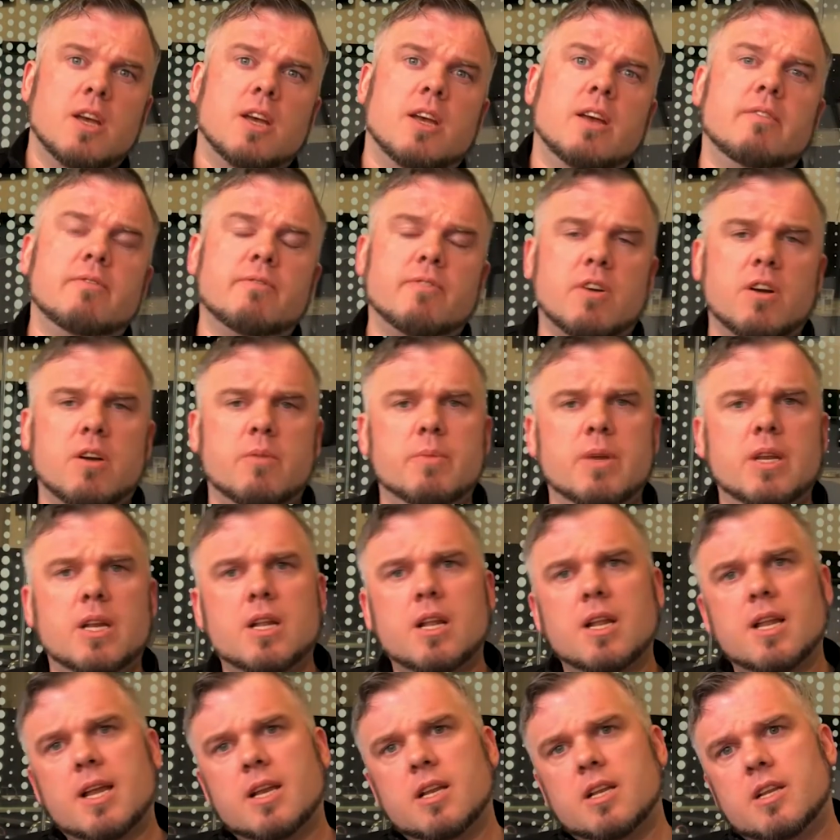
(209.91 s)

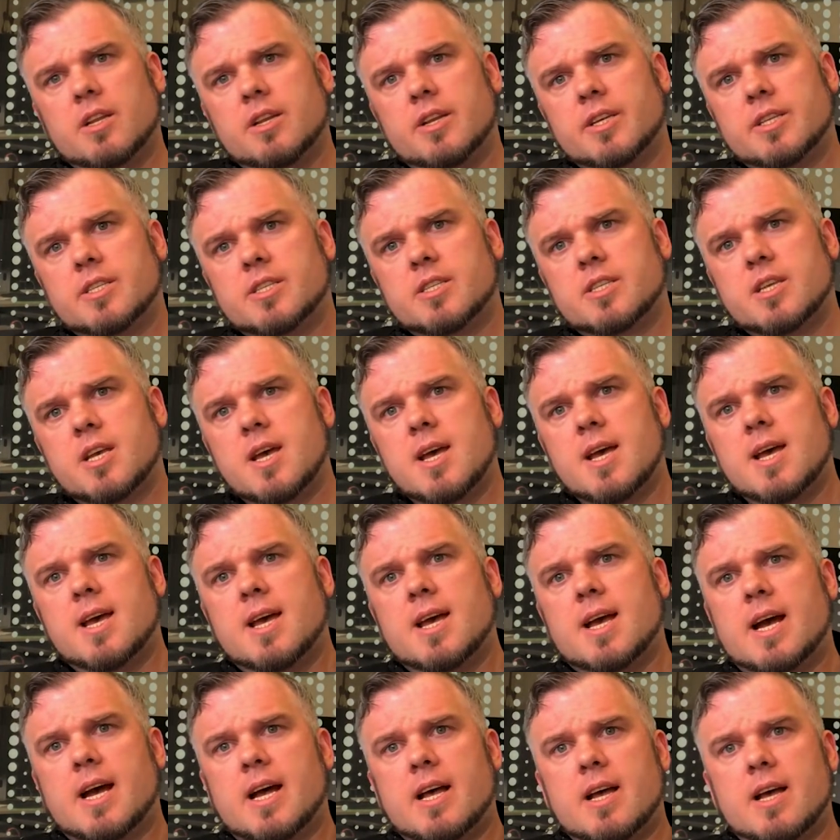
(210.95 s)
environmental analytics,
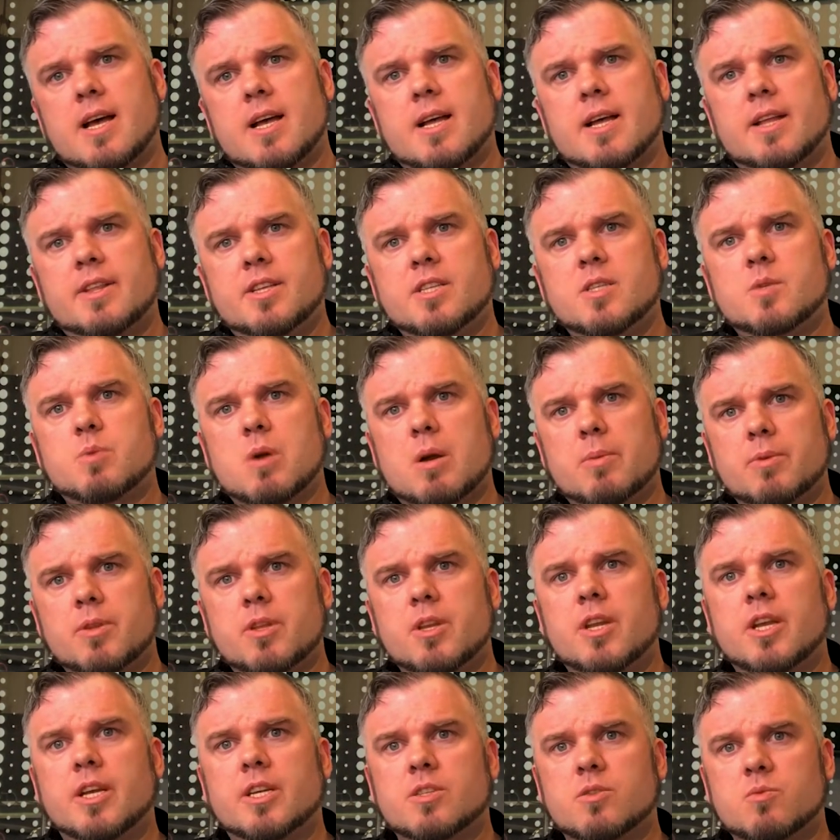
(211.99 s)
and this is probably the
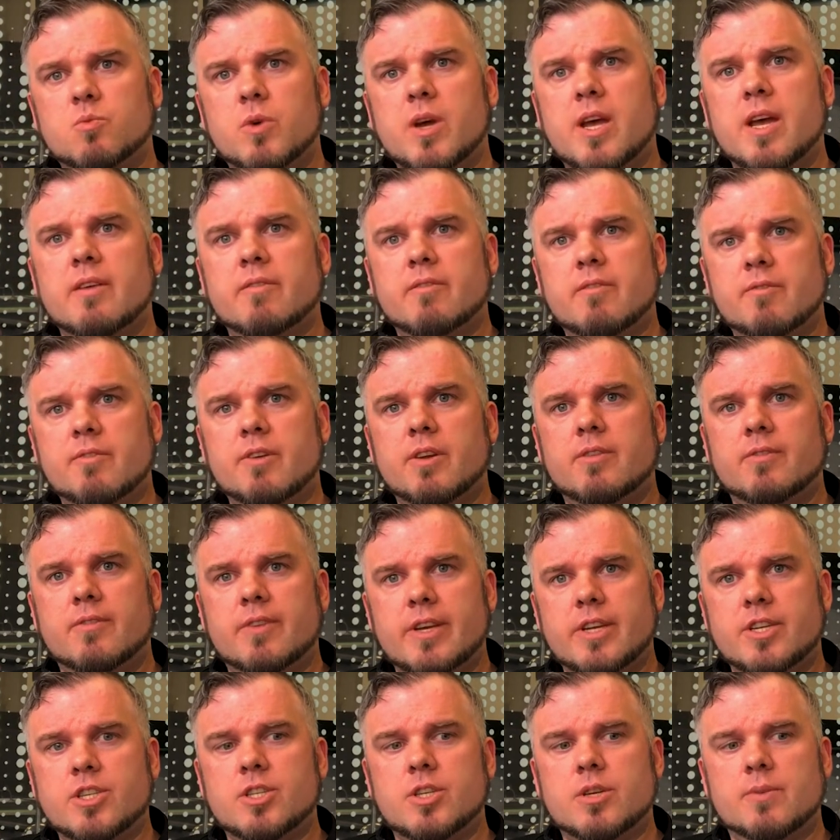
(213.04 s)
next wave of
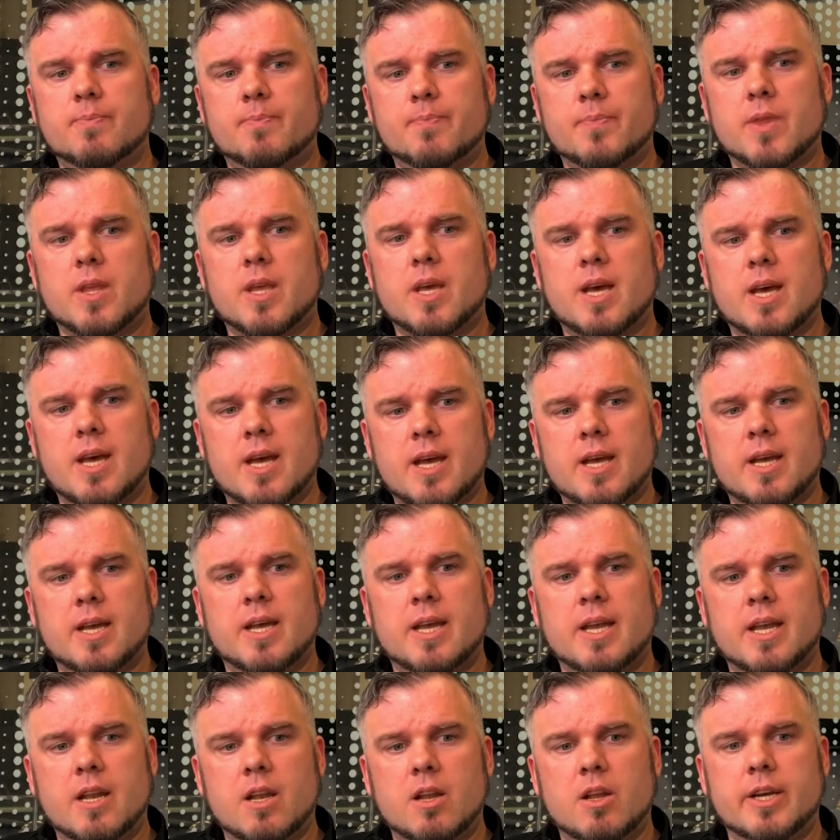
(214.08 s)
innovation
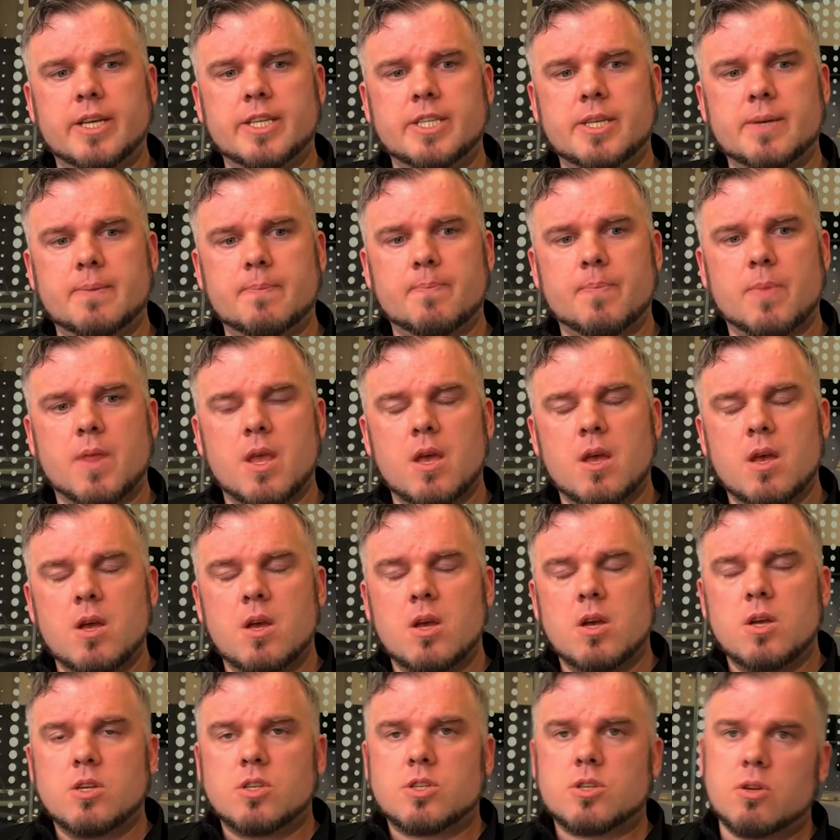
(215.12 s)
in lighting.
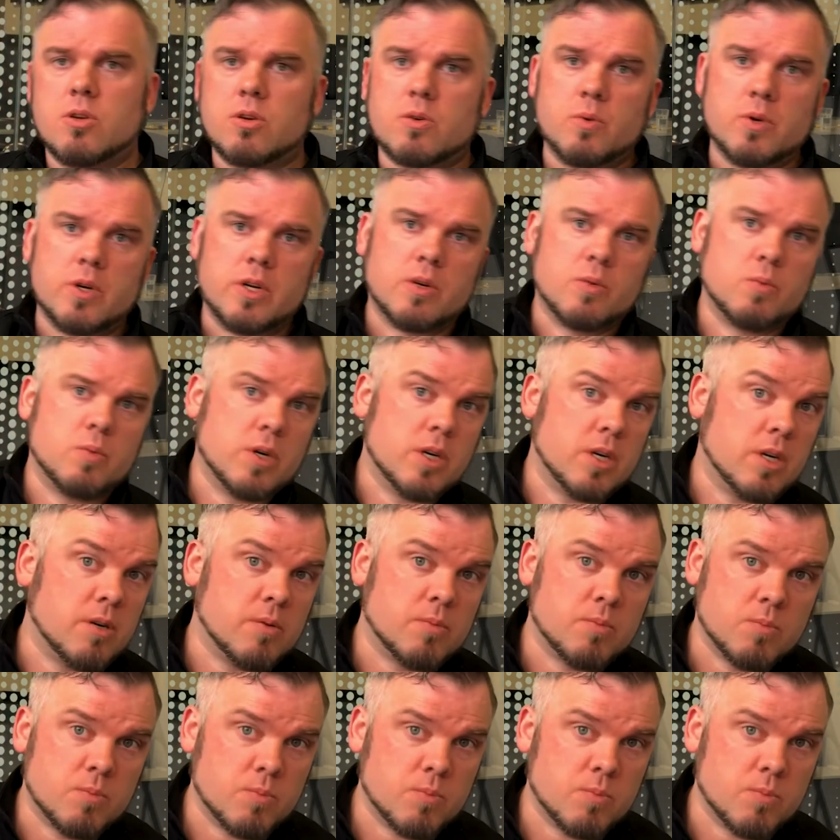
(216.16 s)
So look, we're